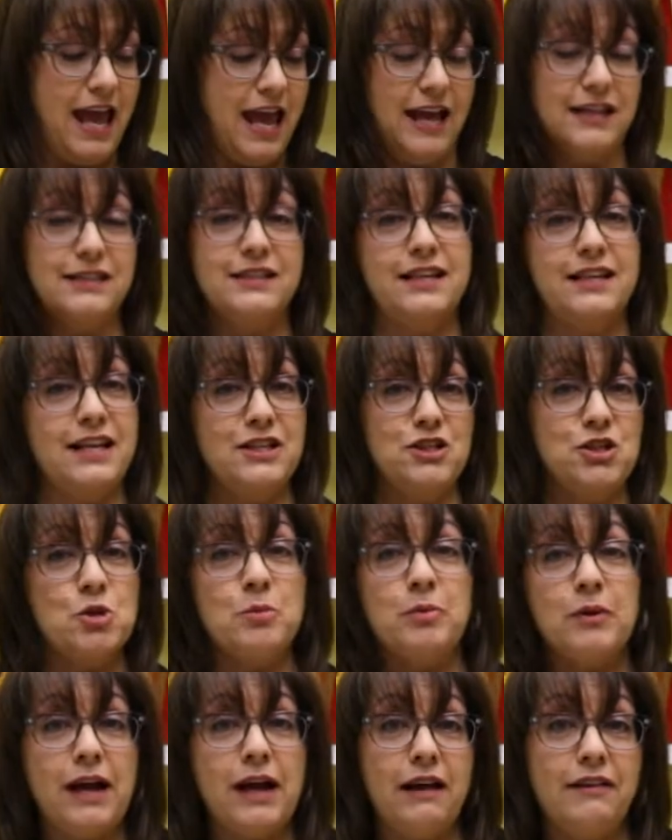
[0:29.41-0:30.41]
And today's
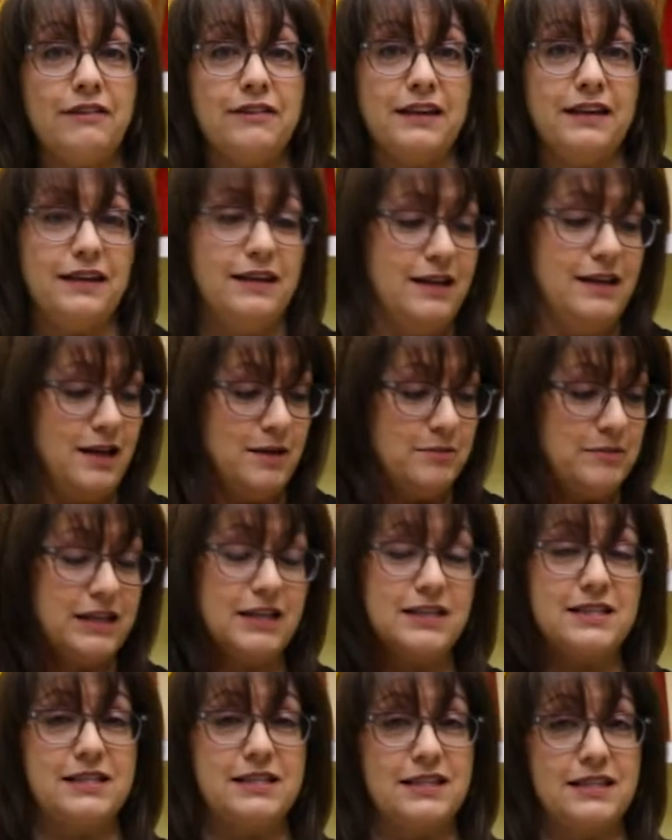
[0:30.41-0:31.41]
super healthy
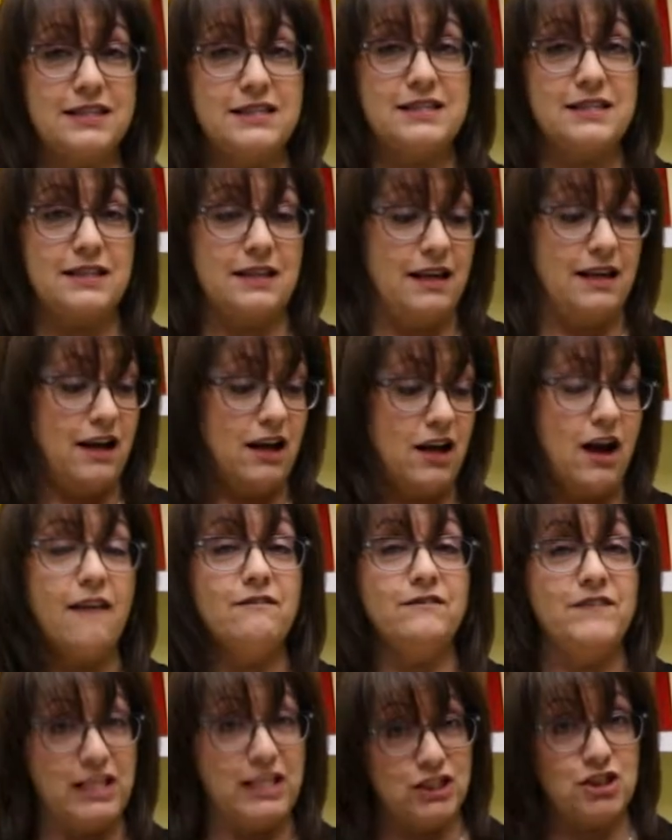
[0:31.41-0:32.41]
because it is got
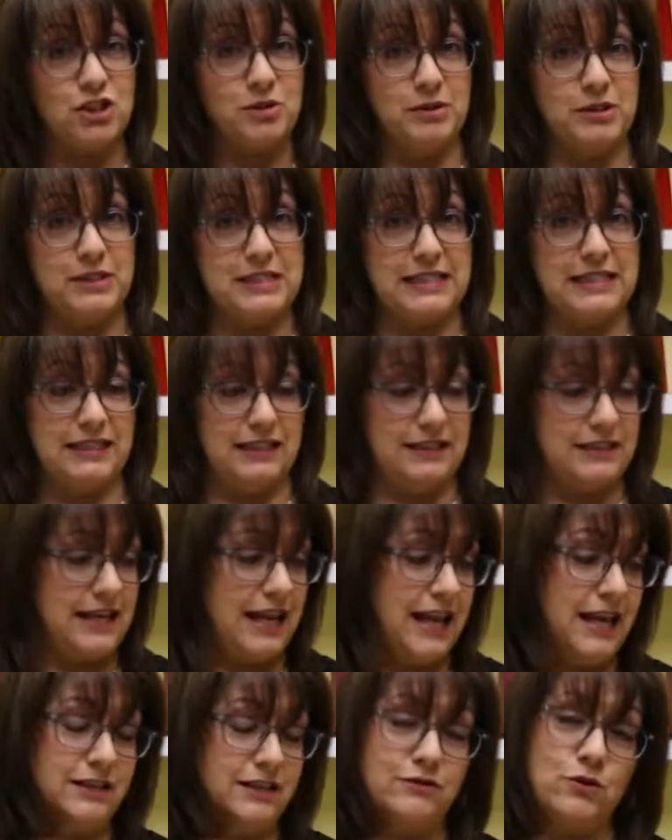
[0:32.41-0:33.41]
vegetables in it,
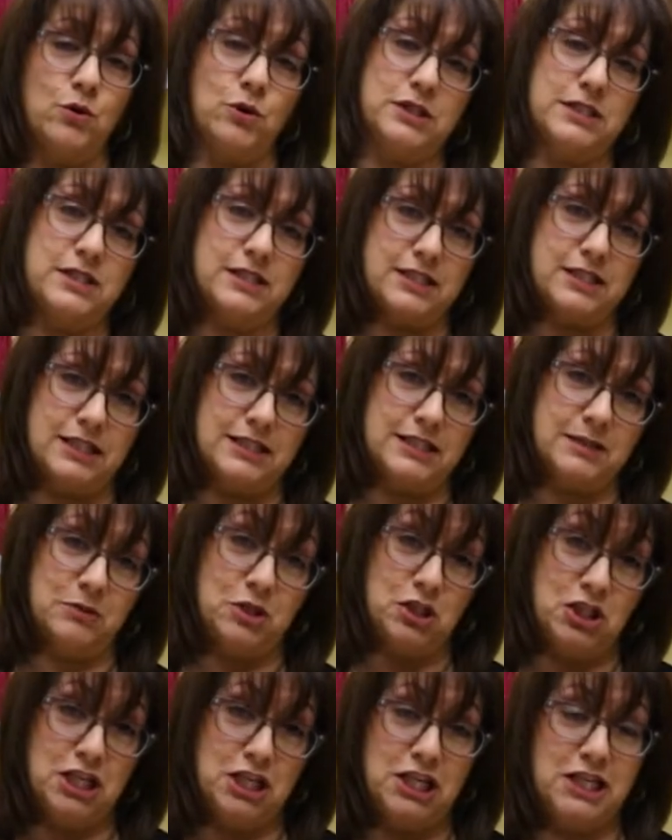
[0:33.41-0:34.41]
and of course it's got some
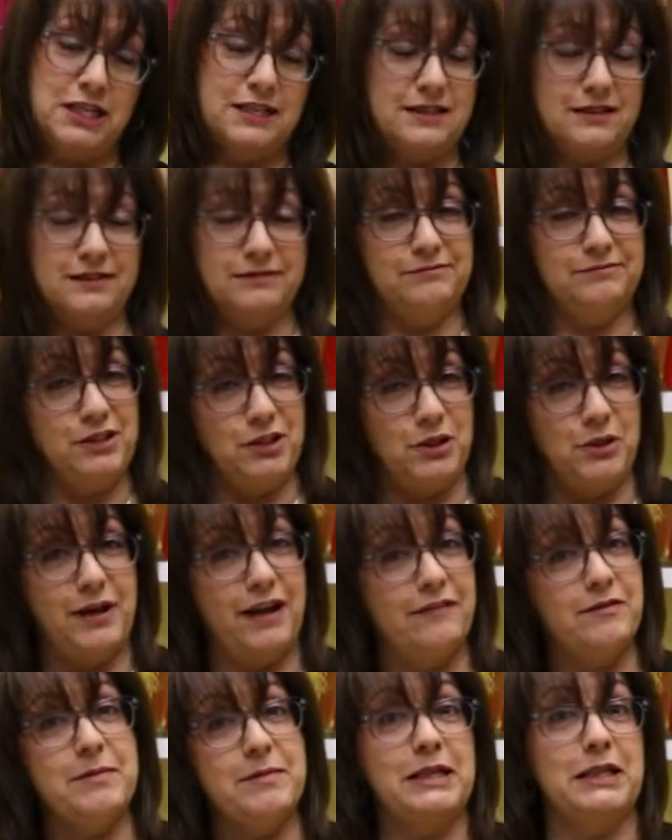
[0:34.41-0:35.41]
cheese, and you know
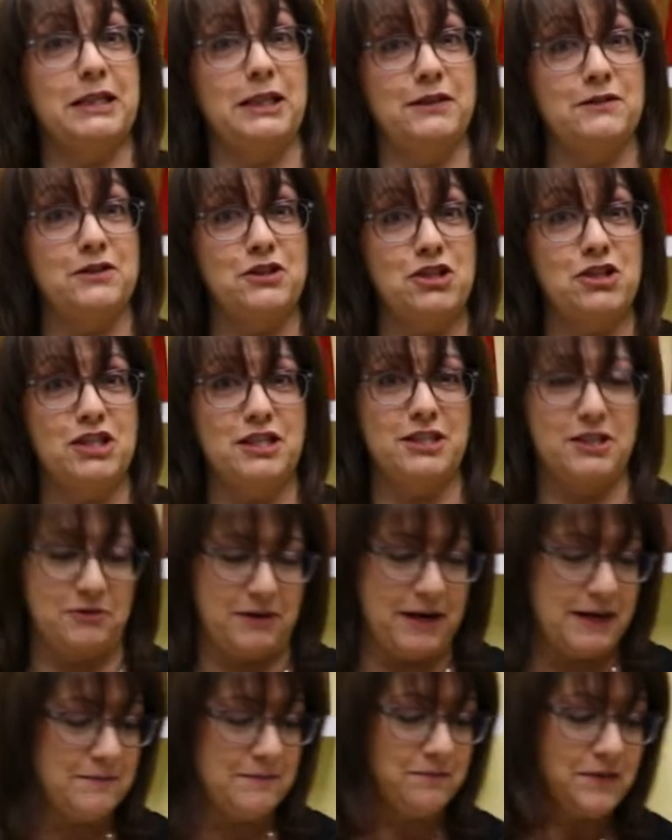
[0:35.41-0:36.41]
everybody loves cheese,
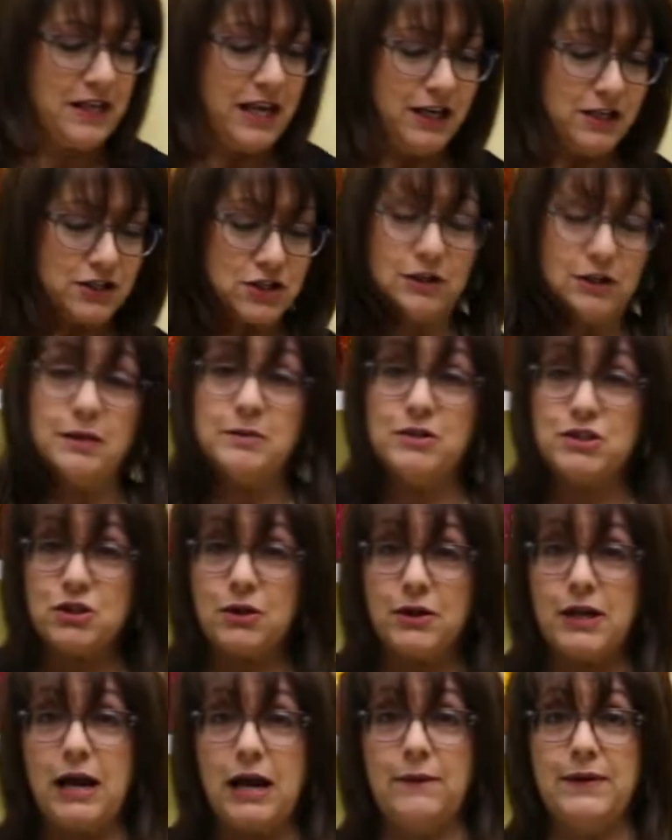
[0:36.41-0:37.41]
right? So let me
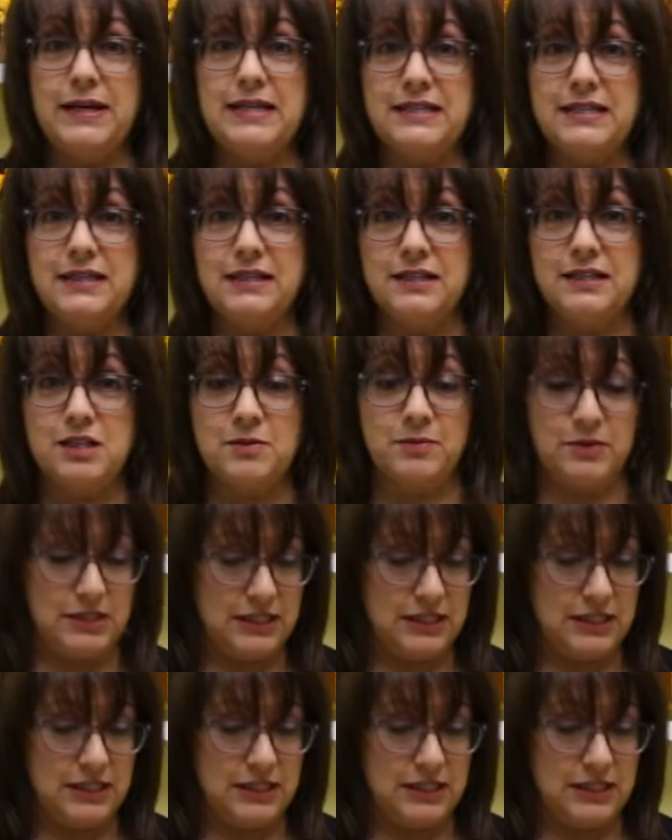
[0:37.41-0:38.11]
show you how easy it is to put